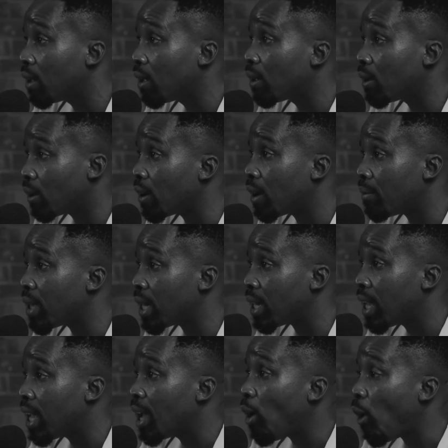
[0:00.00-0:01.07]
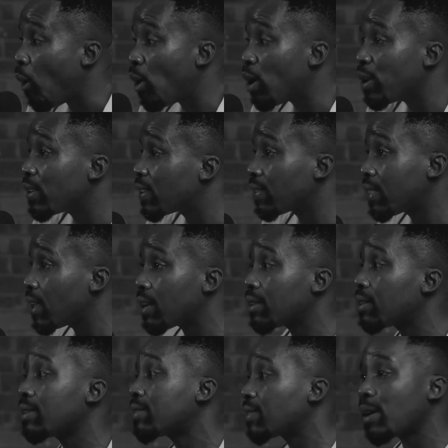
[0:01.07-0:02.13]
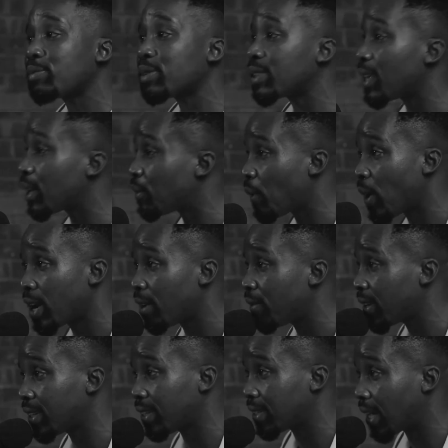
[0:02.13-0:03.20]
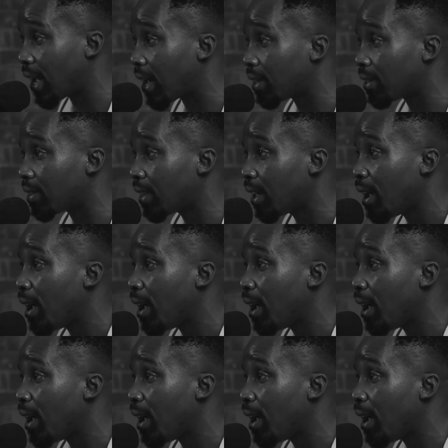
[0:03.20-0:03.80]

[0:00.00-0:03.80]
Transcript: You know what I mean? All those things, the subject that were never discussed,